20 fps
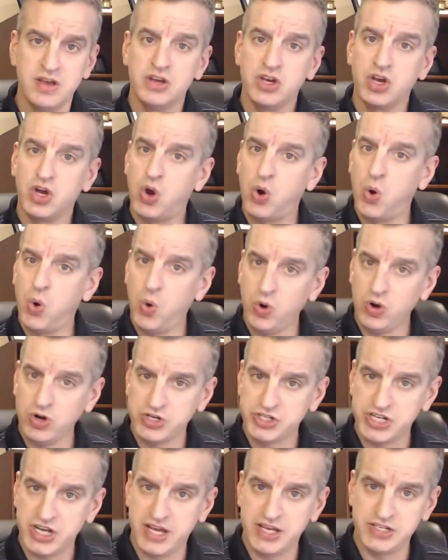core
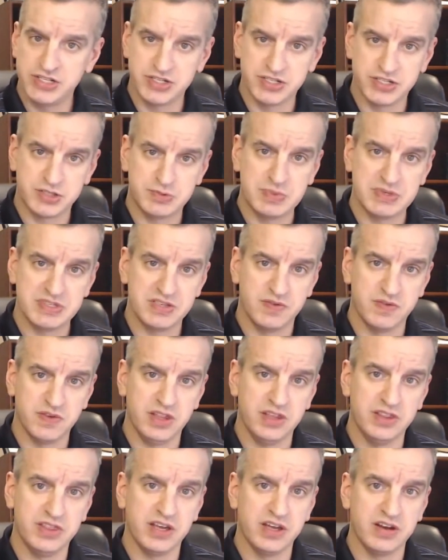changes,
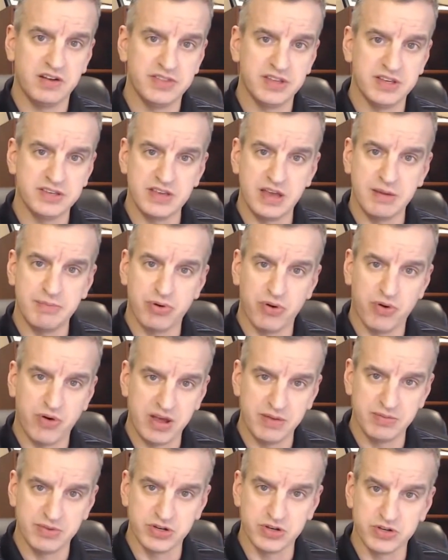specifically thinking of things like
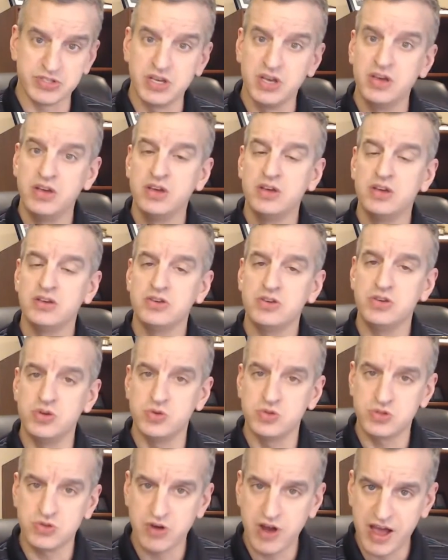parameters,
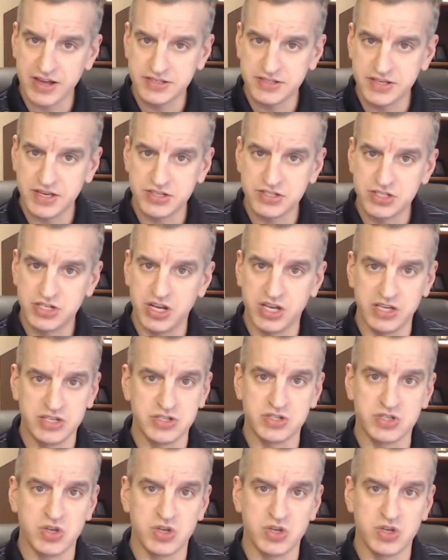user access changes.